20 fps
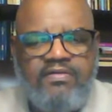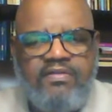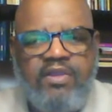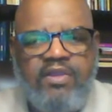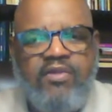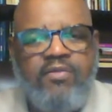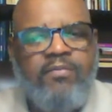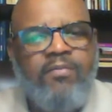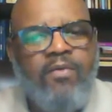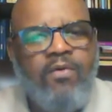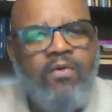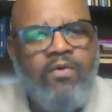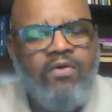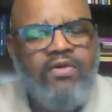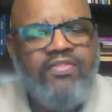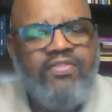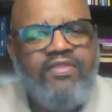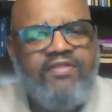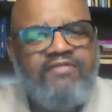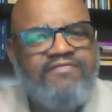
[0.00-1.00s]
There are
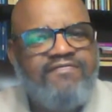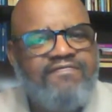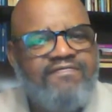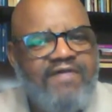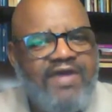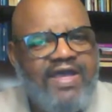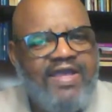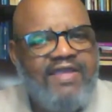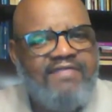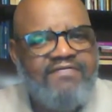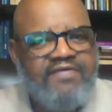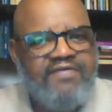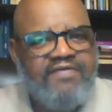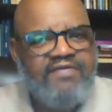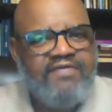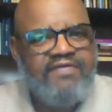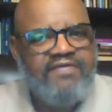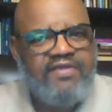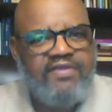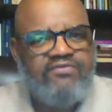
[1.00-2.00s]
more than
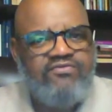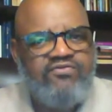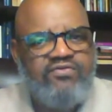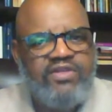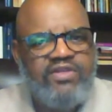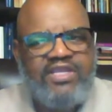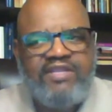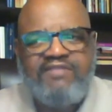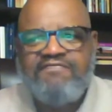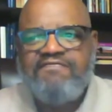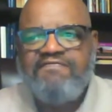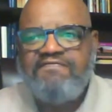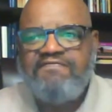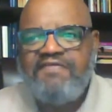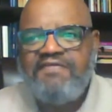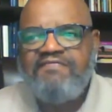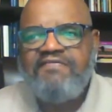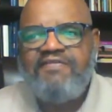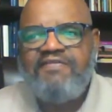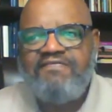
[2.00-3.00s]

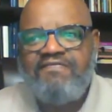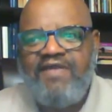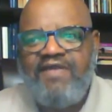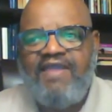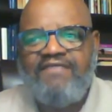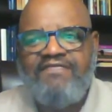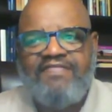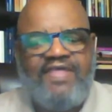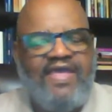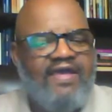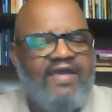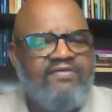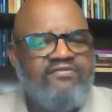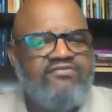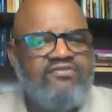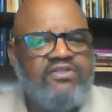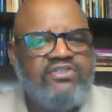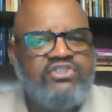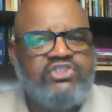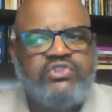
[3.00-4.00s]

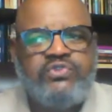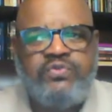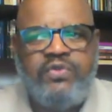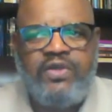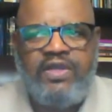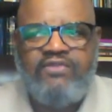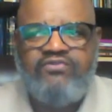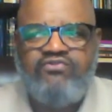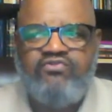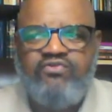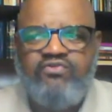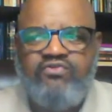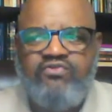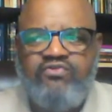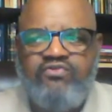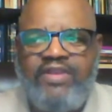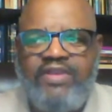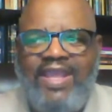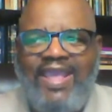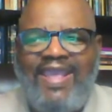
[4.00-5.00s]

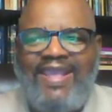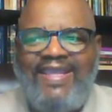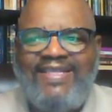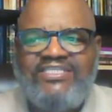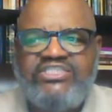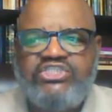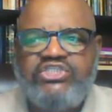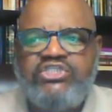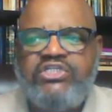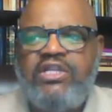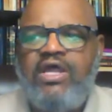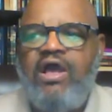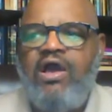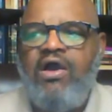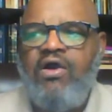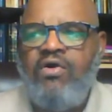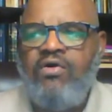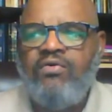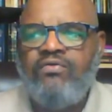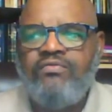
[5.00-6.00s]
555,200
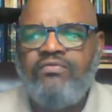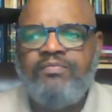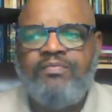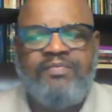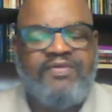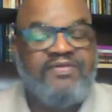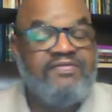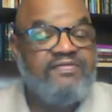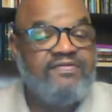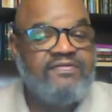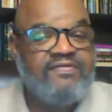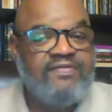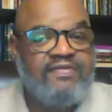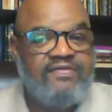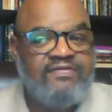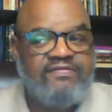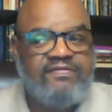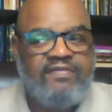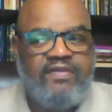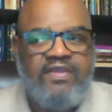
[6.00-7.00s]
Asian-owned
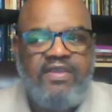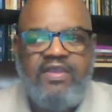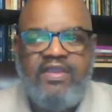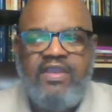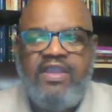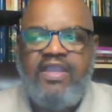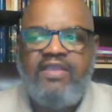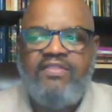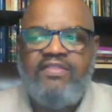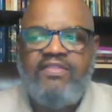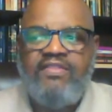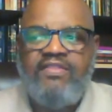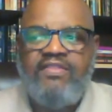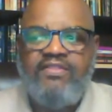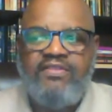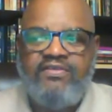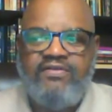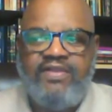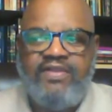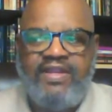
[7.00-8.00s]
businesses in the
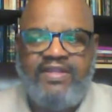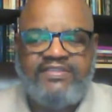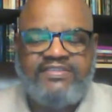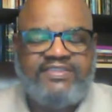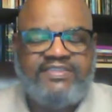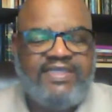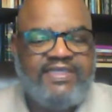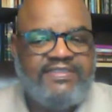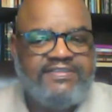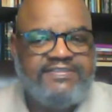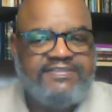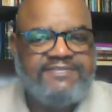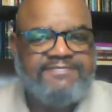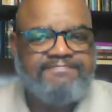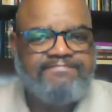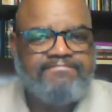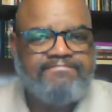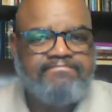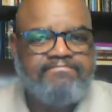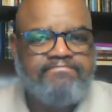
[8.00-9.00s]
United States.